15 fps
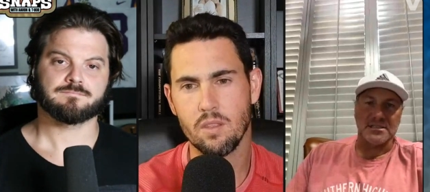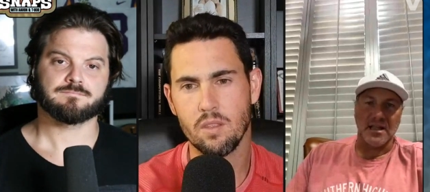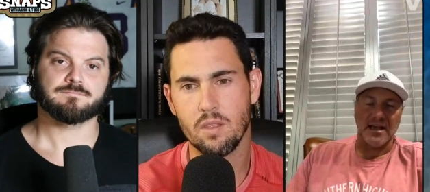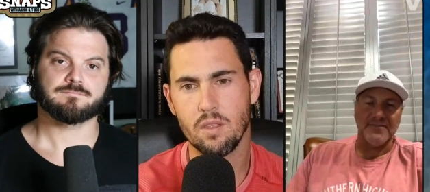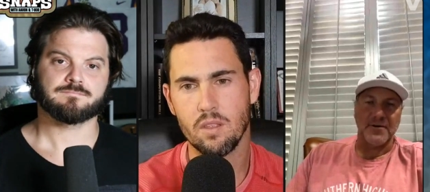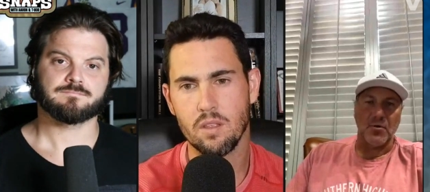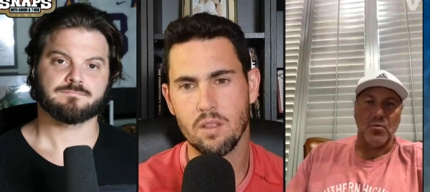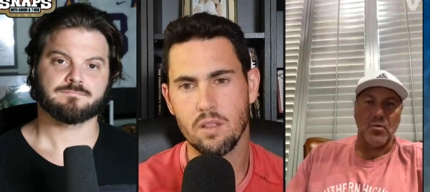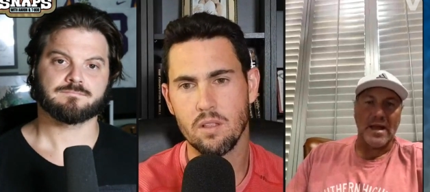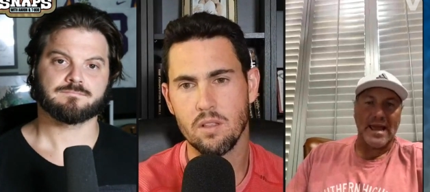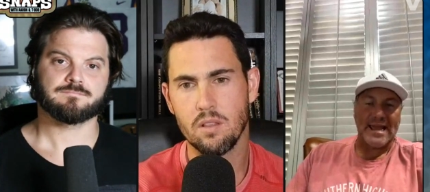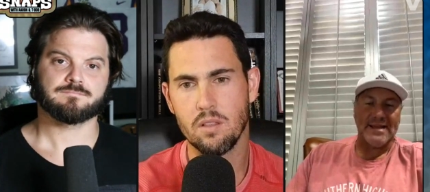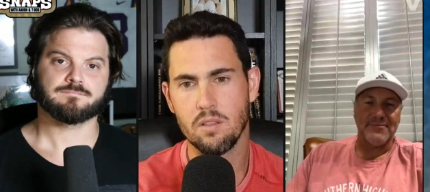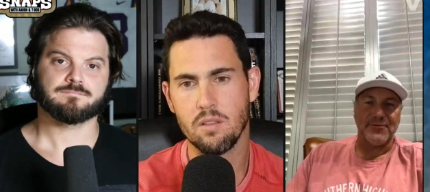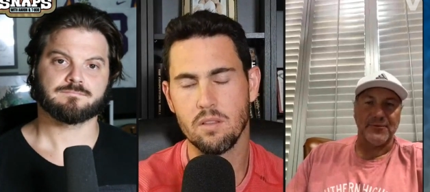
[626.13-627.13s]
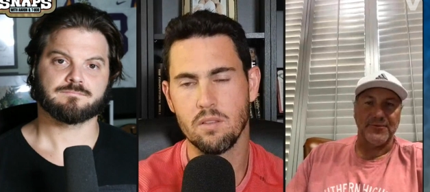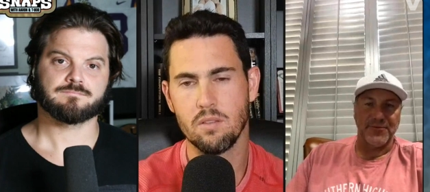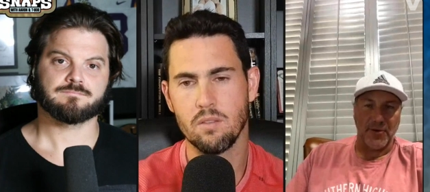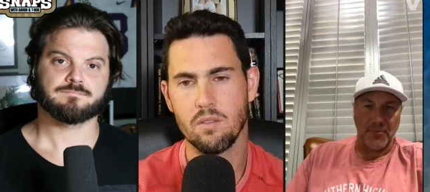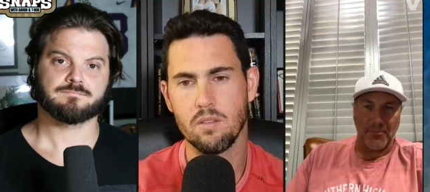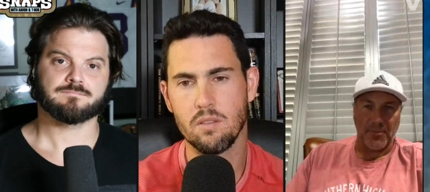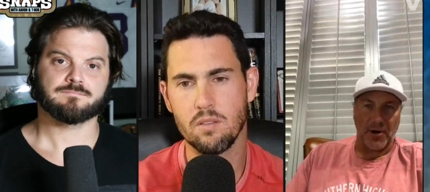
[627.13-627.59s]
Speaker 1: life away from
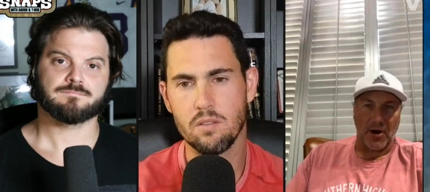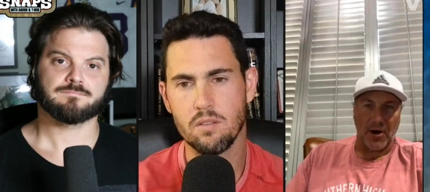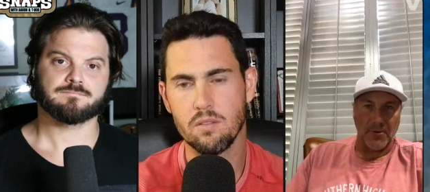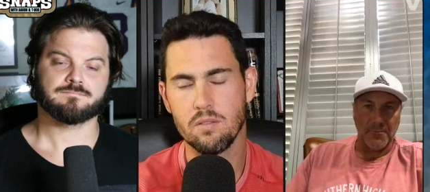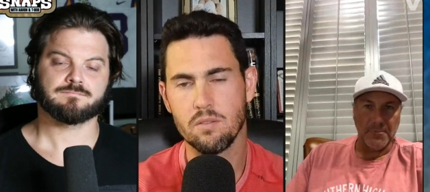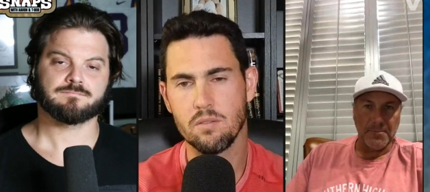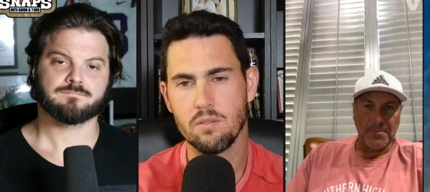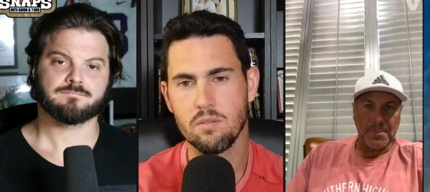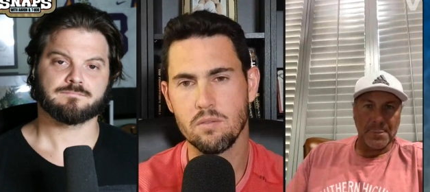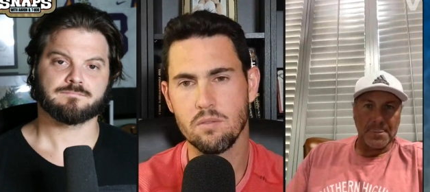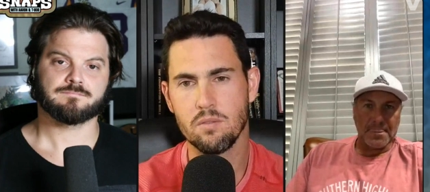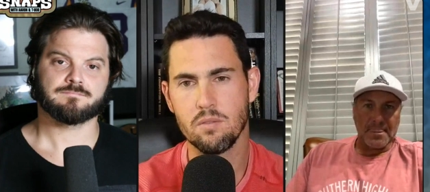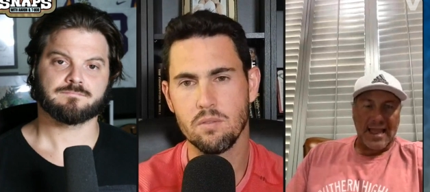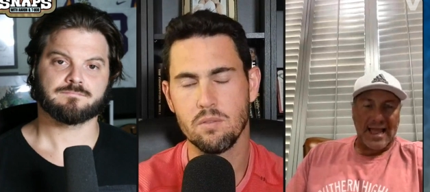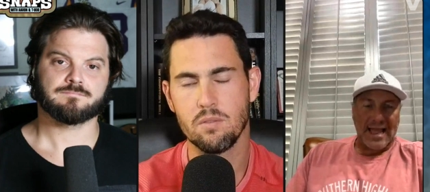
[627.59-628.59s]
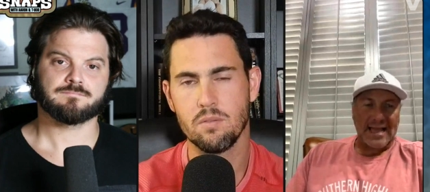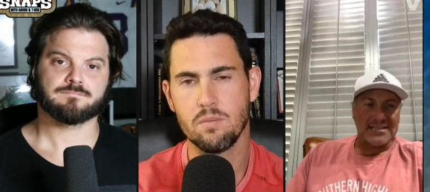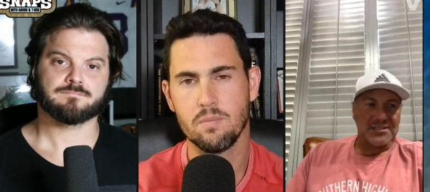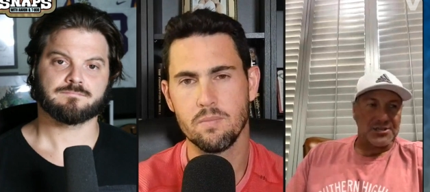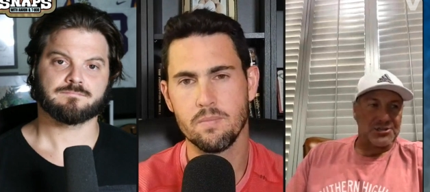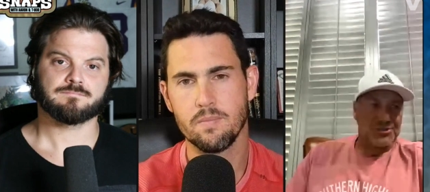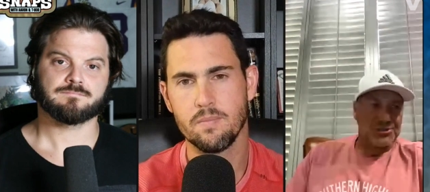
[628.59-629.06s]
football has
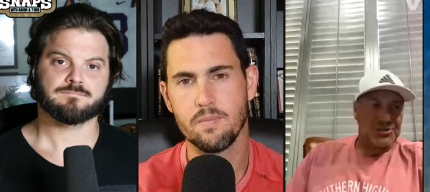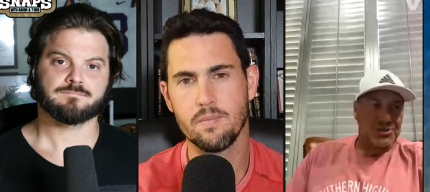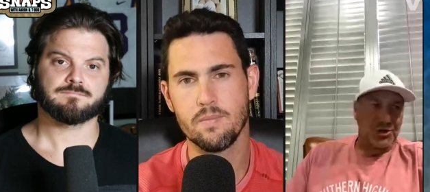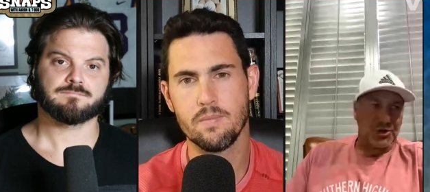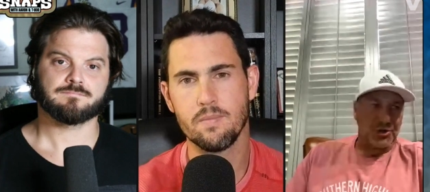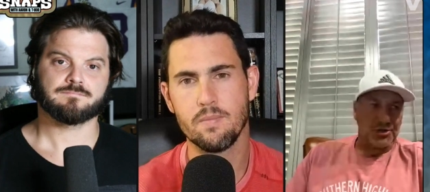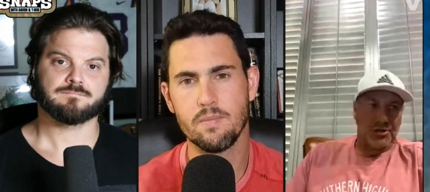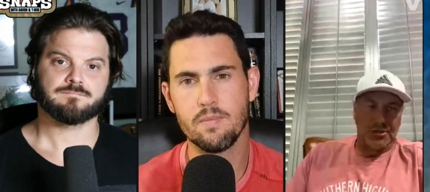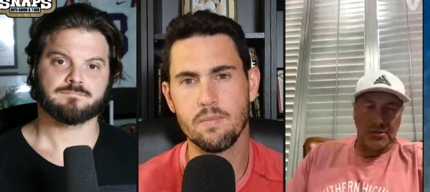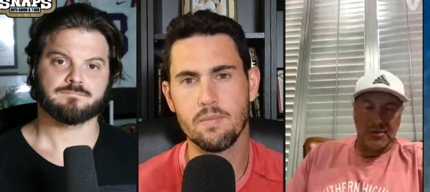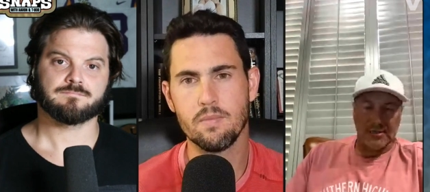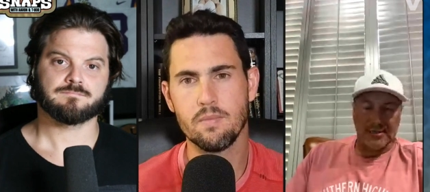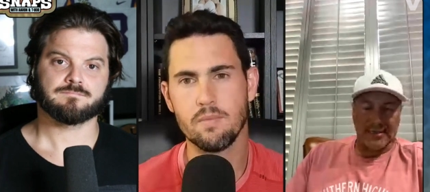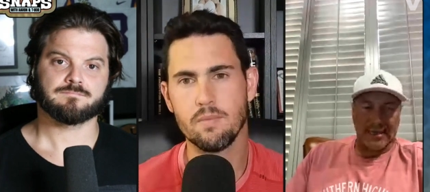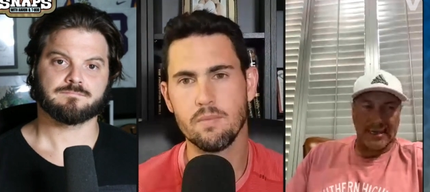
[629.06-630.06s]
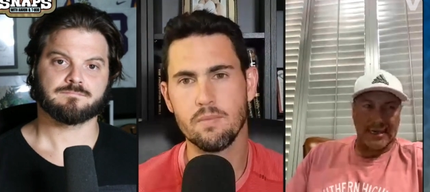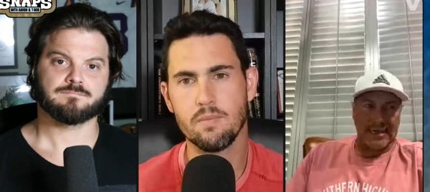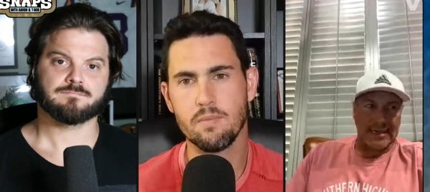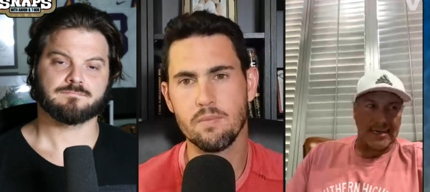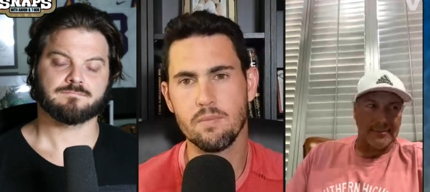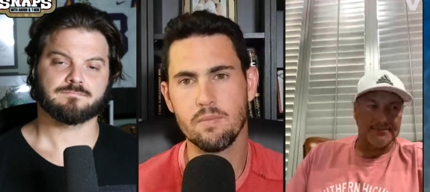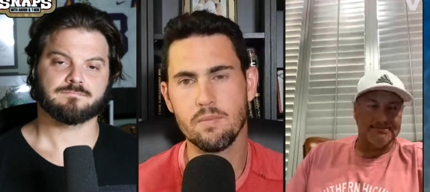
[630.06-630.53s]
a certain
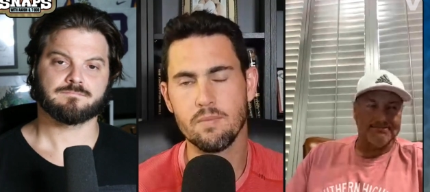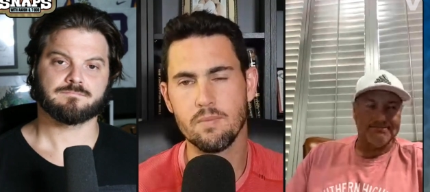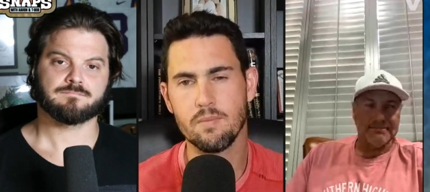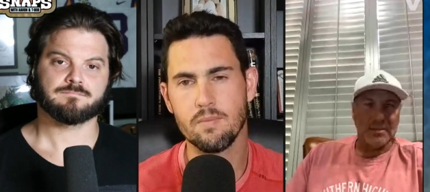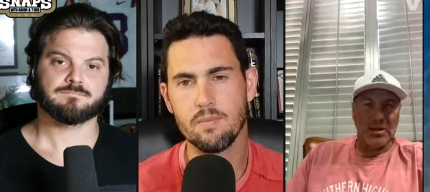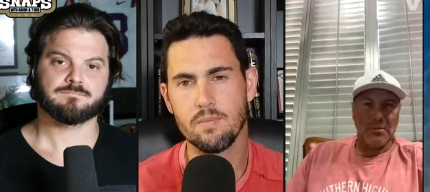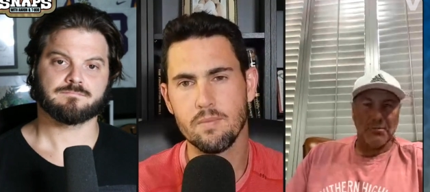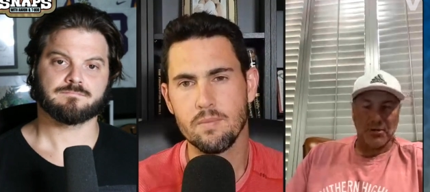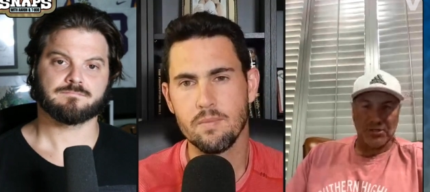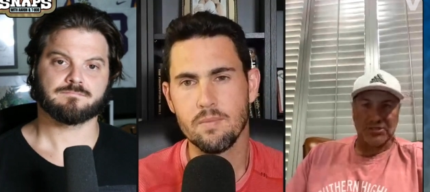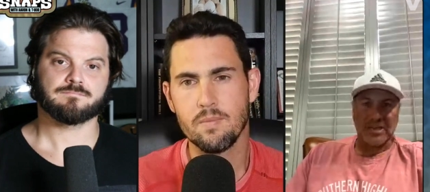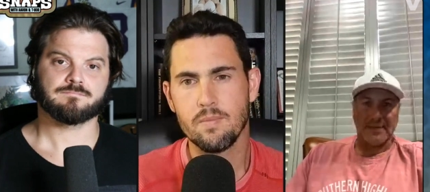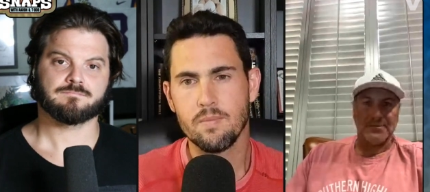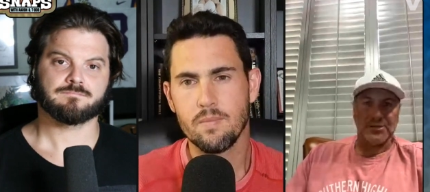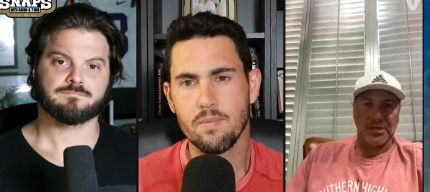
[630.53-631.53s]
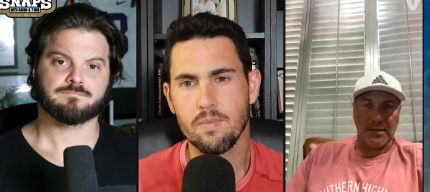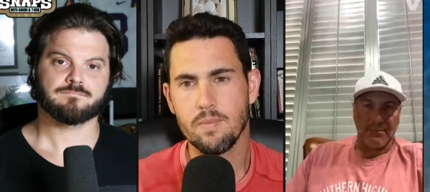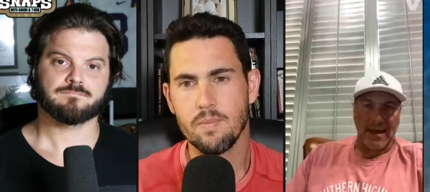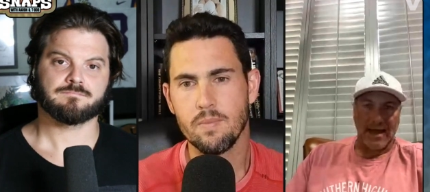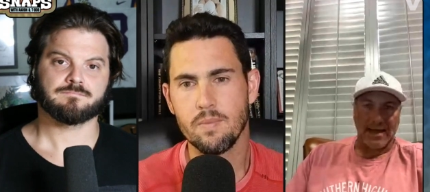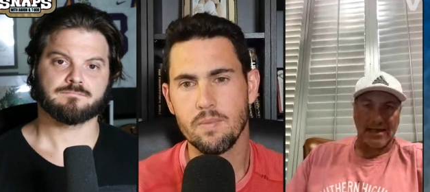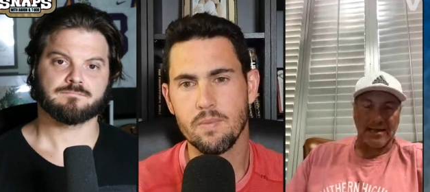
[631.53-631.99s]
perception about it.